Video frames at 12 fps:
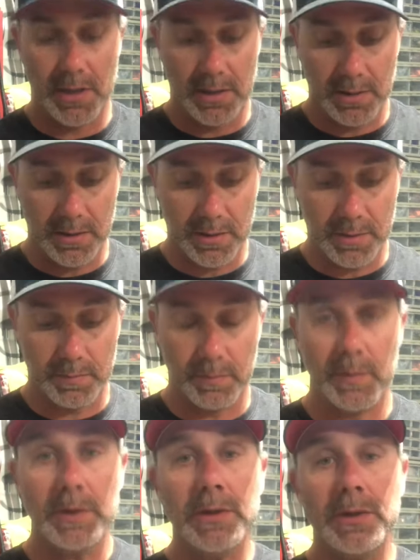
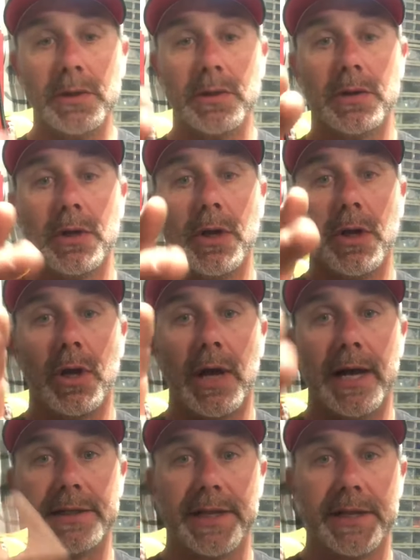
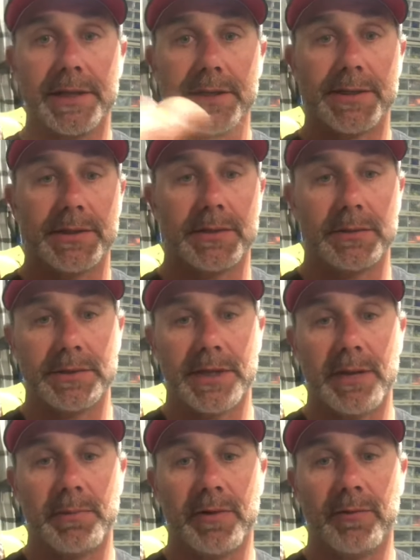I take
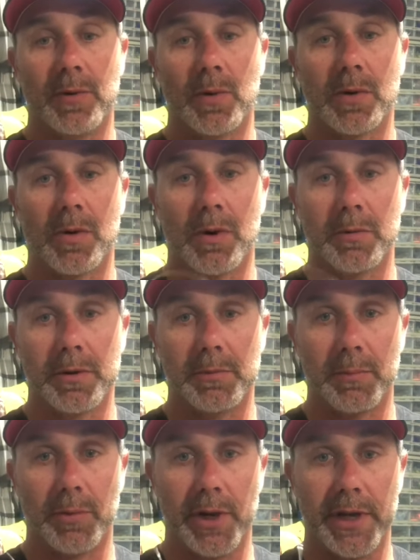my fluorocarbon on
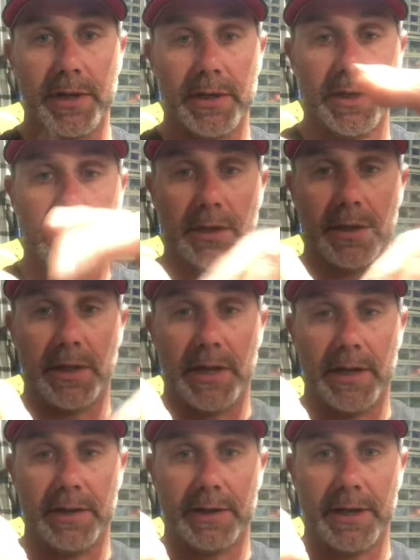my braid,
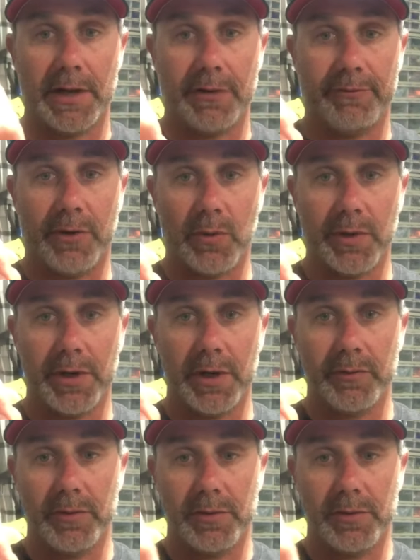kind of fold it over,